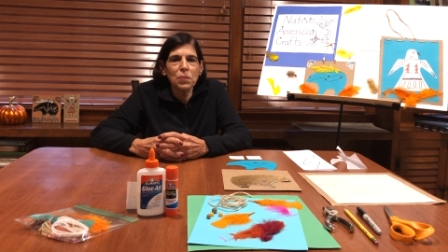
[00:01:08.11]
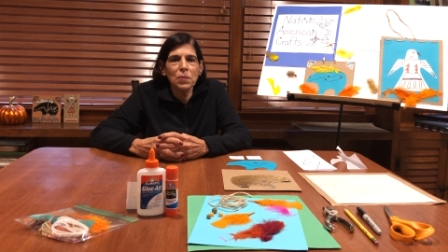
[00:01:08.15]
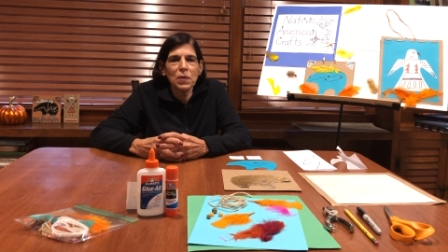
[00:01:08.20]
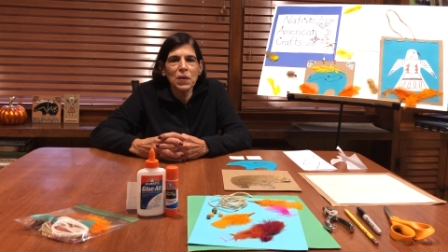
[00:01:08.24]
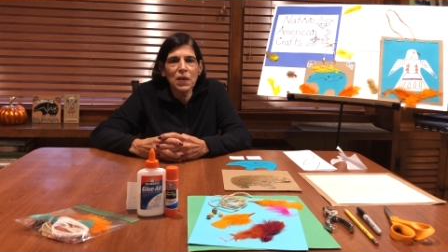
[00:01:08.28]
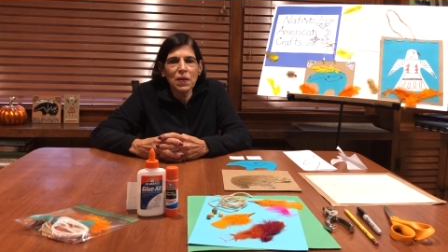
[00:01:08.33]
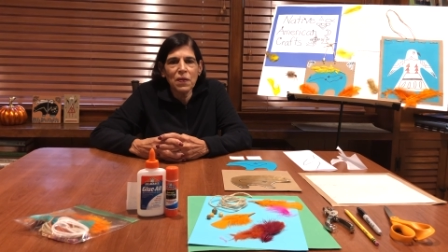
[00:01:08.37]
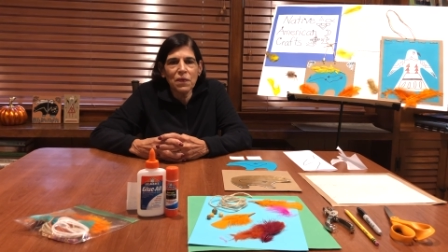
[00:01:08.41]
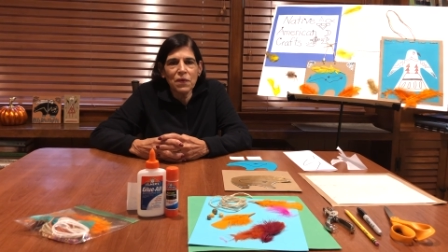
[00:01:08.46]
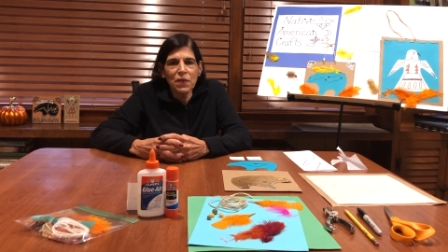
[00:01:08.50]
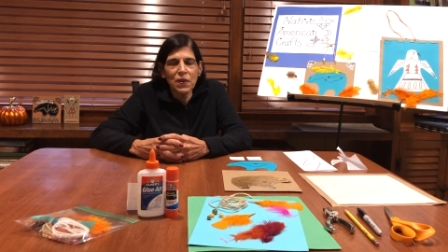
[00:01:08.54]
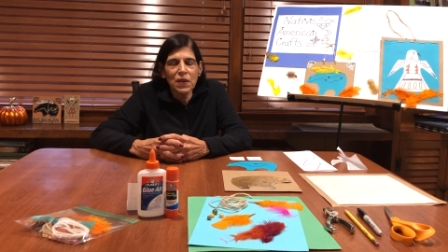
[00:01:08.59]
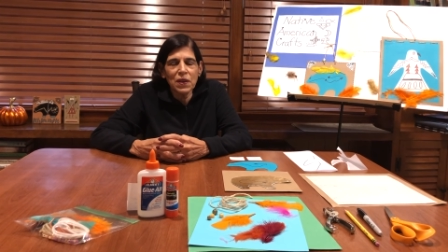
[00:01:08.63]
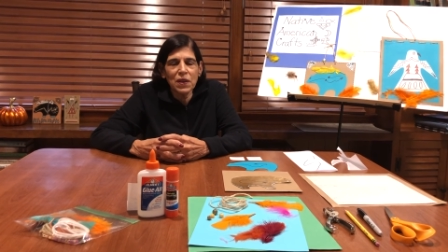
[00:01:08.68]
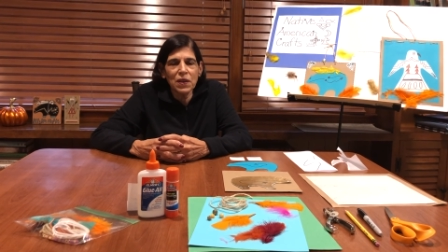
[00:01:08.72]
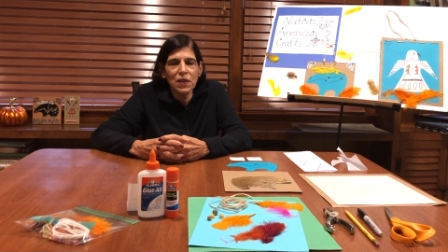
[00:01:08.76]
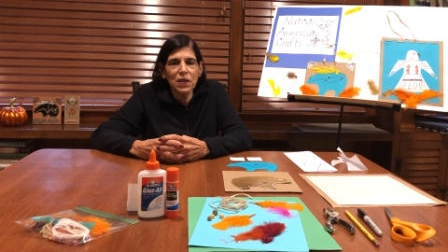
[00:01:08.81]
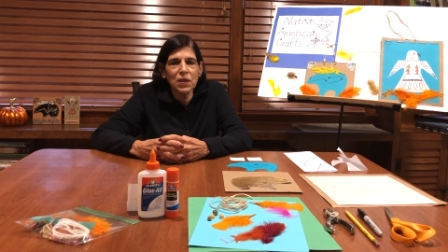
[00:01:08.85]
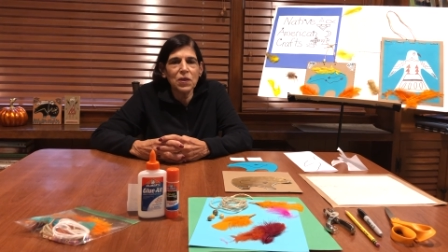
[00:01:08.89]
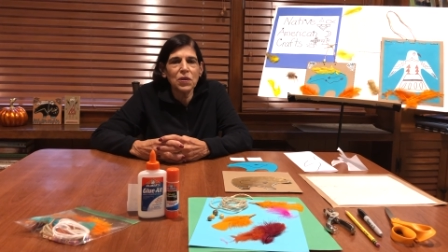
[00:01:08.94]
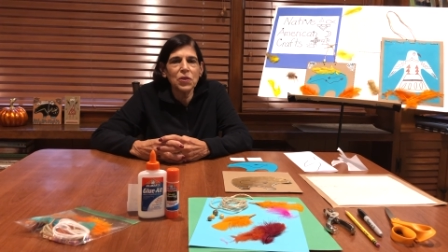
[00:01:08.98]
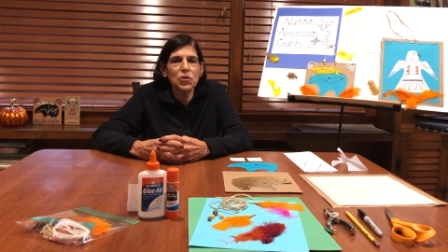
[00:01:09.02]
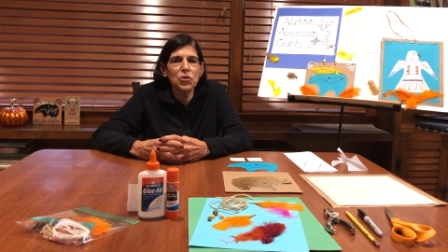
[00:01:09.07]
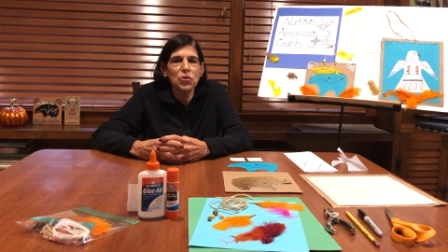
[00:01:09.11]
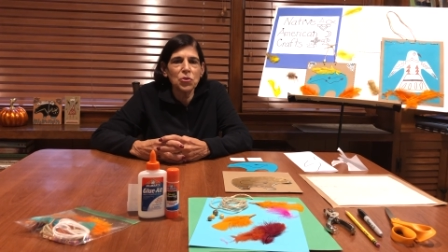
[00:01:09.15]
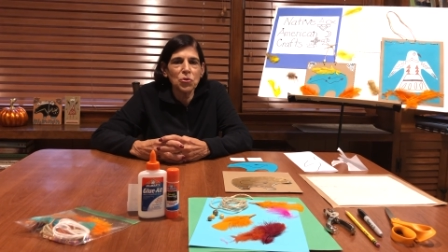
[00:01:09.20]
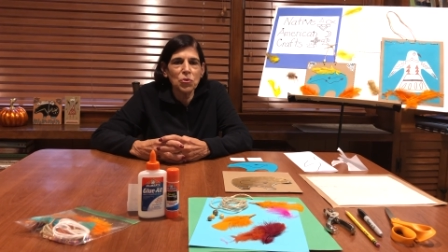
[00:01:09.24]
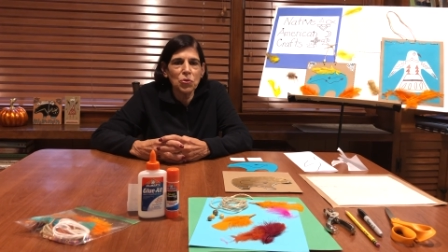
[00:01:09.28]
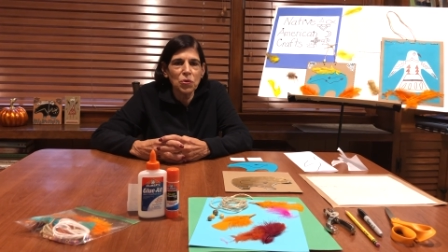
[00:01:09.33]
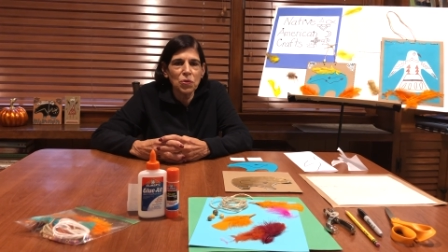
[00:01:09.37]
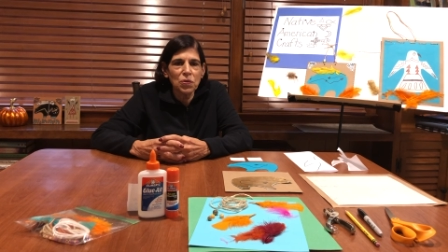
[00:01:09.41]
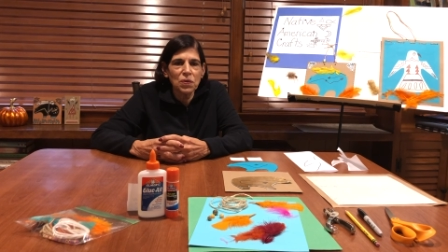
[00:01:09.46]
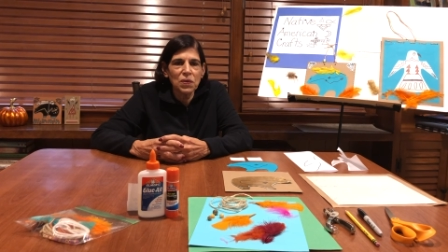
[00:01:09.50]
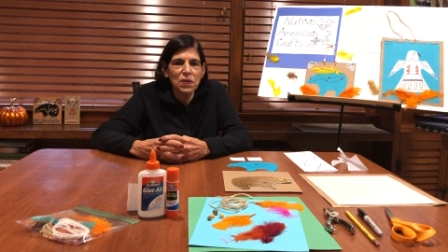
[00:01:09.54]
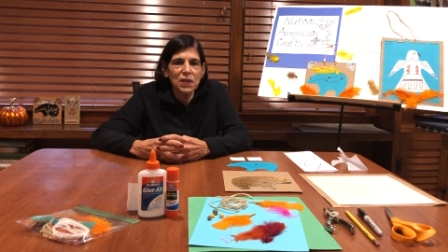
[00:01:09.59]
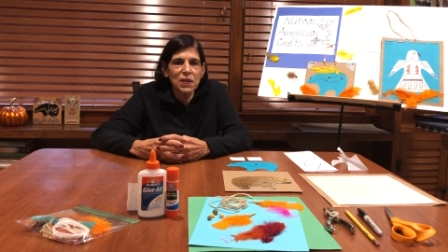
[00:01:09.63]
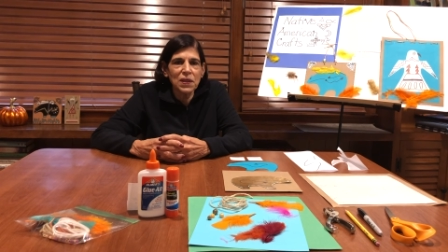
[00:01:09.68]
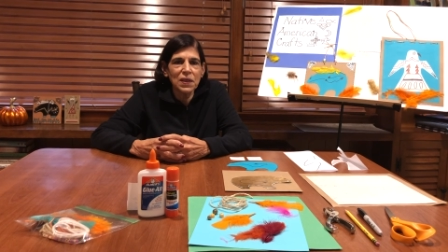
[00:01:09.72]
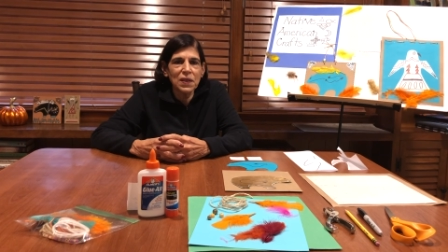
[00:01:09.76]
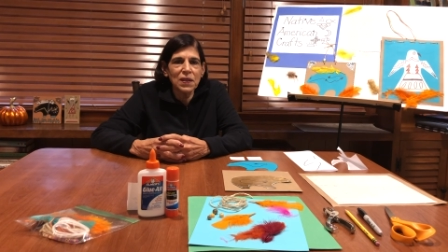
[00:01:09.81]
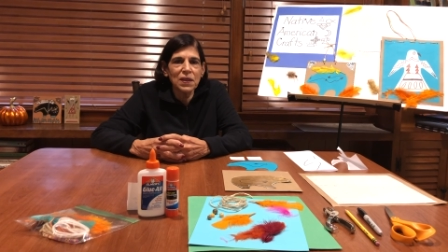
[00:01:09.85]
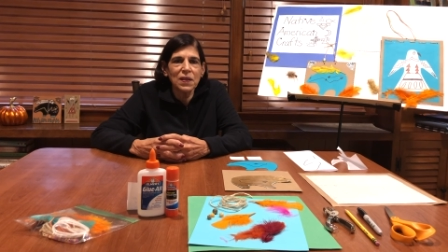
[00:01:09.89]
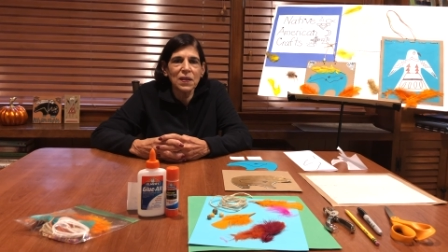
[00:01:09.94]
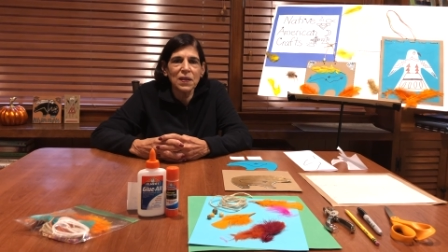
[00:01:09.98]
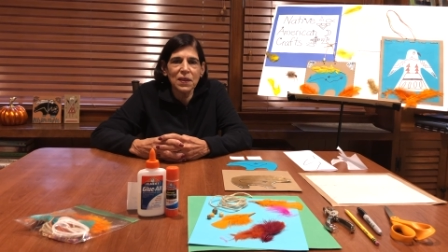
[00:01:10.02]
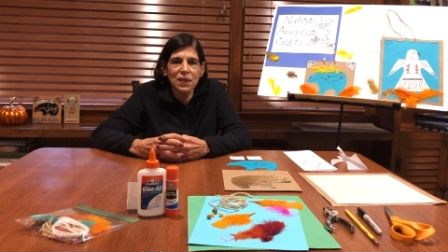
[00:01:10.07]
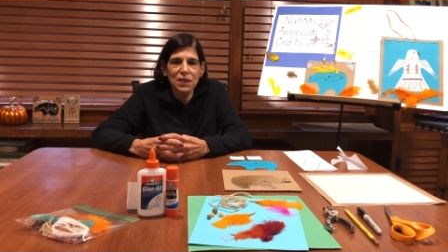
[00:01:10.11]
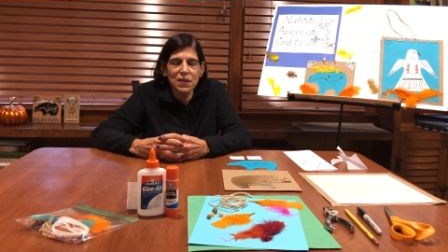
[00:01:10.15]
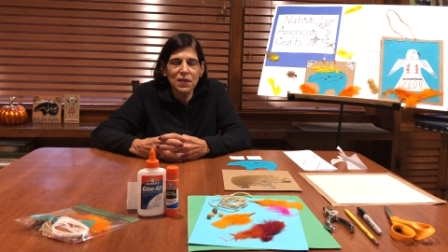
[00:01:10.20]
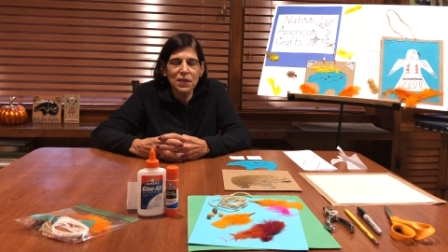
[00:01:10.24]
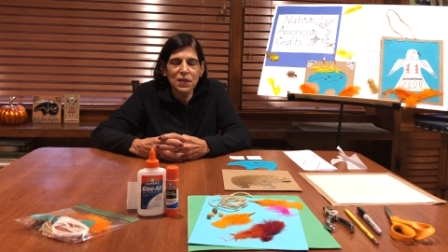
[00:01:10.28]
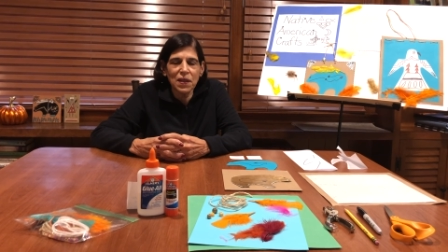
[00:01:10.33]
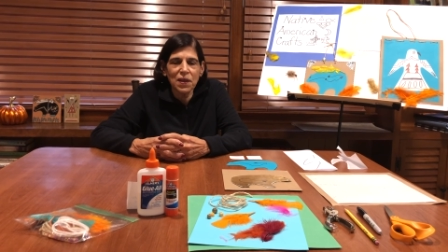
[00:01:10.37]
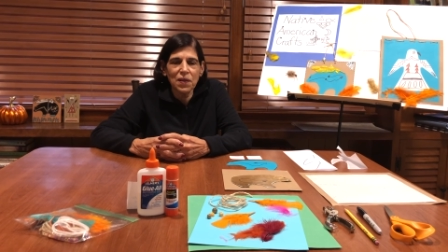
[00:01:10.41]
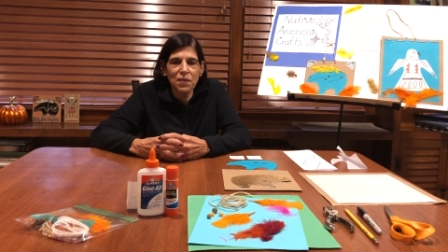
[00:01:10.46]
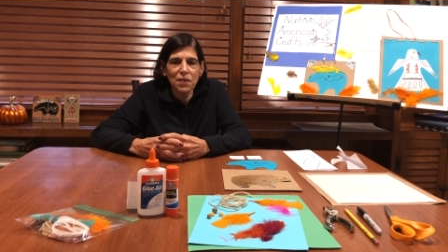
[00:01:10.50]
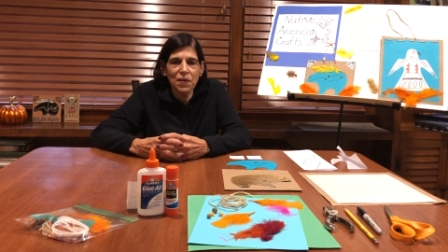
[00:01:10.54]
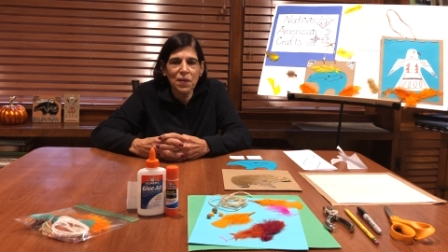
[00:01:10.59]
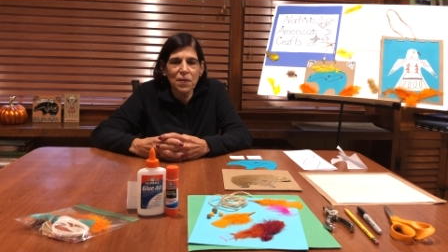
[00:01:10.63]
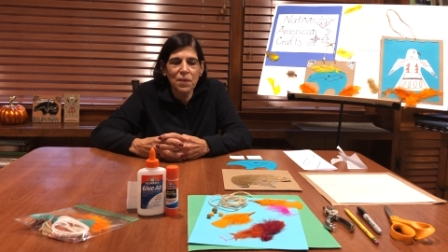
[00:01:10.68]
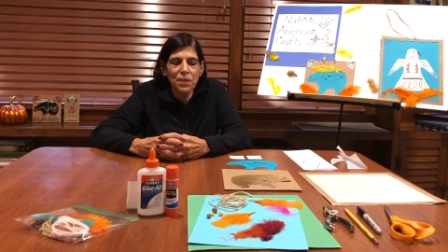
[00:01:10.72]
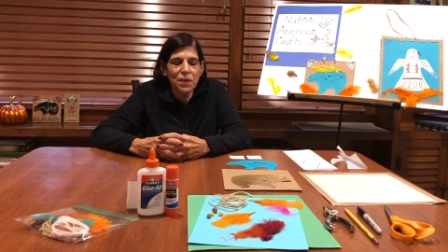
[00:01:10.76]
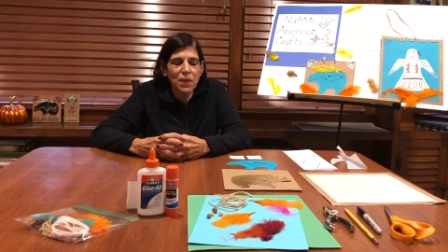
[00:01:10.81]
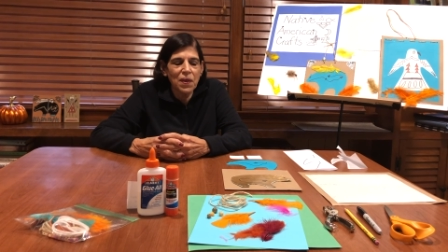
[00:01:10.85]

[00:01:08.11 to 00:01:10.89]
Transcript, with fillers: weaving, jewelry, etc.